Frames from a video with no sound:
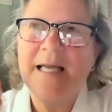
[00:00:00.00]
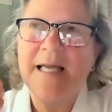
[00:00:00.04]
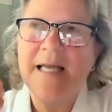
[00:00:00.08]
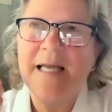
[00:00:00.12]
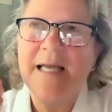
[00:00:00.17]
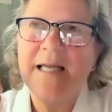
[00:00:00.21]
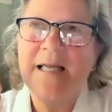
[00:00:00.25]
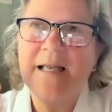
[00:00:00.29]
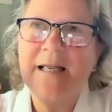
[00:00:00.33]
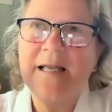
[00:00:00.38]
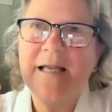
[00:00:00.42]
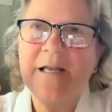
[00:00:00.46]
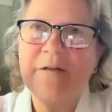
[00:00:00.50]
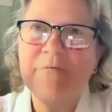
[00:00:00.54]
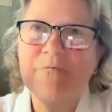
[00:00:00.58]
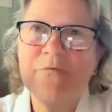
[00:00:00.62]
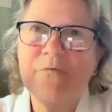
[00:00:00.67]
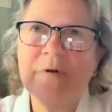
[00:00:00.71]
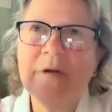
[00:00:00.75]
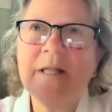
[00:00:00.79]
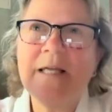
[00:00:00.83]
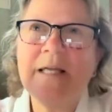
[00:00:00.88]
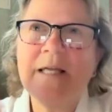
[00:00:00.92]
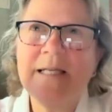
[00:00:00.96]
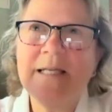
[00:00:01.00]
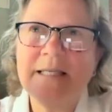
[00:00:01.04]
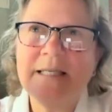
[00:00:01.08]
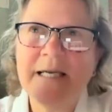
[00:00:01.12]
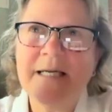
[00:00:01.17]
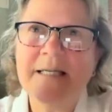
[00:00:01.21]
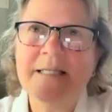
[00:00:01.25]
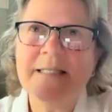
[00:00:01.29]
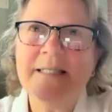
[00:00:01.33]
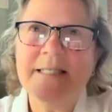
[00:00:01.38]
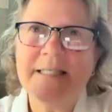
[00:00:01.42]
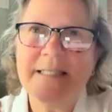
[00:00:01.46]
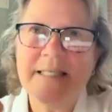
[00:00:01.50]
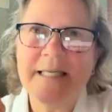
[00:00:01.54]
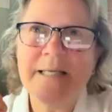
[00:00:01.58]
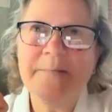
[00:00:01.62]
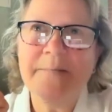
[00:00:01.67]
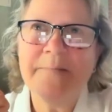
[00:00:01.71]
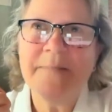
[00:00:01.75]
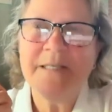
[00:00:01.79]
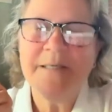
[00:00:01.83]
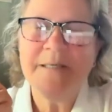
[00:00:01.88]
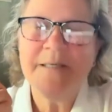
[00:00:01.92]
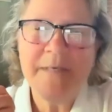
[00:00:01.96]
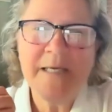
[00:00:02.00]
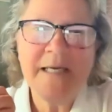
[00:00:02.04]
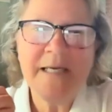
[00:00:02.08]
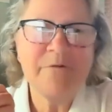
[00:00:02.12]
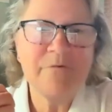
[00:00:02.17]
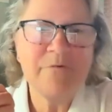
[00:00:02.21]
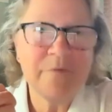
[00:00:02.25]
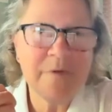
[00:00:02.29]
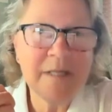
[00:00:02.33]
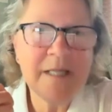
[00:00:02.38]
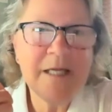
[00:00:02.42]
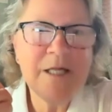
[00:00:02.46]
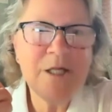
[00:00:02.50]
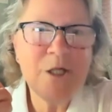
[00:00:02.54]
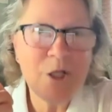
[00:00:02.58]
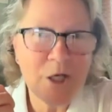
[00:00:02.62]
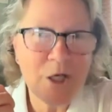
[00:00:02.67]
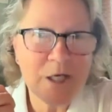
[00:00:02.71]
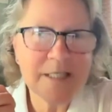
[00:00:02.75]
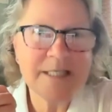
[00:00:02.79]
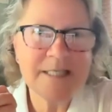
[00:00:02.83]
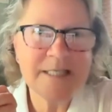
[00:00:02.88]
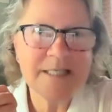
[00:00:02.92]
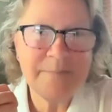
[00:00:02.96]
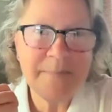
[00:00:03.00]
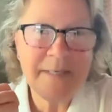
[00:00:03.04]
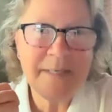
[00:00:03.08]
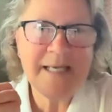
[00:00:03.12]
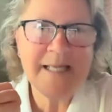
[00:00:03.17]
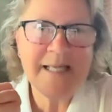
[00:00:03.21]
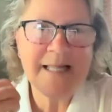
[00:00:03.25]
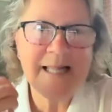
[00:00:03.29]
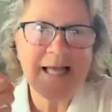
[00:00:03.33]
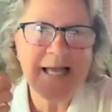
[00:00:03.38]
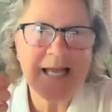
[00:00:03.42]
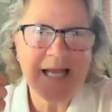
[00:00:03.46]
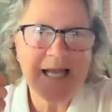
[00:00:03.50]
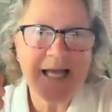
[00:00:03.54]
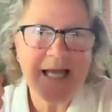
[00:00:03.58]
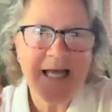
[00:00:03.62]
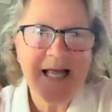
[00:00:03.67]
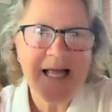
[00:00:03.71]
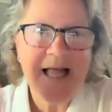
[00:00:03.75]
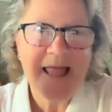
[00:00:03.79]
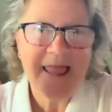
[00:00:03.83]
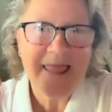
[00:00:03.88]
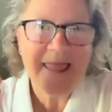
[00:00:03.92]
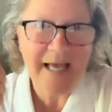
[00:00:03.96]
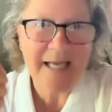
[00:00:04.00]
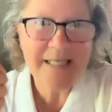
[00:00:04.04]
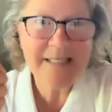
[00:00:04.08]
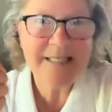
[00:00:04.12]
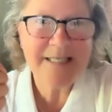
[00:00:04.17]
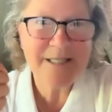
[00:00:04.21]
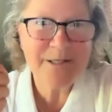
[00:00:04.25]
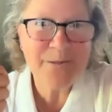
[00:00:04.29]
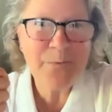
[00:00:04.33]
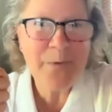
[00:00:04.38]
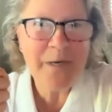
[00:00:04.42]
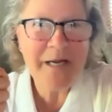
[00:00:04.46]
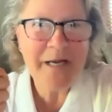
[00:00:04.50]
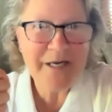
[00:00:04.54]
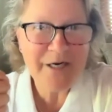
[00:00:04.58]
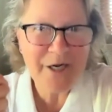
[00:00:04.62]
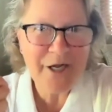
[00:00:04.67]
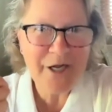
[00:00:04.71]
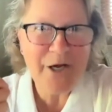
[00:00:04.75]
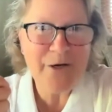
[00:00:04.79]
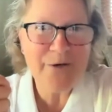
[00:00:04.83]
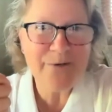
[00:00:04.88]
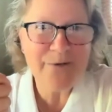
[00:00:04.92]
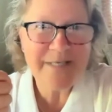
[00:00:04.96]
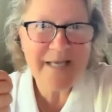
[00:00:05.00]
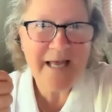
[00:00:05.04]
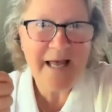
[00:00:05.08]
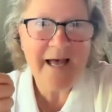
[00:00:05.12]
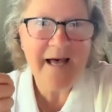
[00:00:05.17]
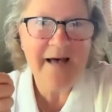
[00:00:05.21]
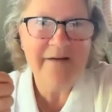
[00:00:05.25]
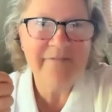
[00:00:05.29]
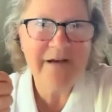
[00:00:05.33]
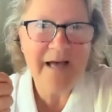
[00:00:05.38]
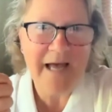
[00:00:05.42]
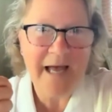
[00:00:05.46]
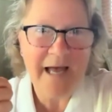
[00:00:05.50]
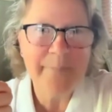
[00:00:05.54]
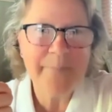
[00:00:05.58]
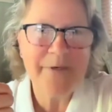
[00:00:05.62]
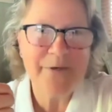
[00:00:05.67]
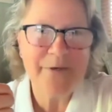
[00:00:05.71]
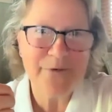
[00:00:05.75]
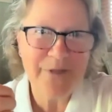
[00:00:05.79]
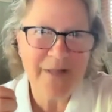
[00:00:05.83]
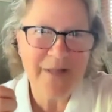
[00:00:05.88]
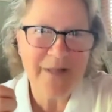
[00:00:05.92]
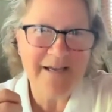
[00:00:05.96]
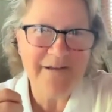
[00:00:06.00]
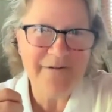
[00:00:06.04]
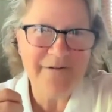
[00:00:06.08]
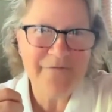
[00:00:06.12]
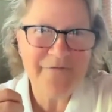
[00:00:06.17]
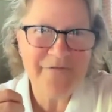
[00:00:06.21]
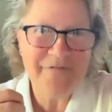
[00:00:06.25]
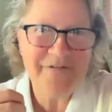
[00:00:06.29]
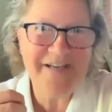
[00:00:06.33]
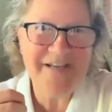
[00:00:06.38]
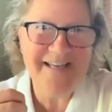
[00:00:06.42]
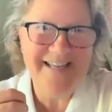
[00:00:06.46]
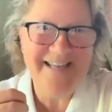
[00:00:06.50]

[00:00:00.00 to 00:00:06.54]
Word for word: it it really does seem to me it really looks to me like that's the way to go to have a happier life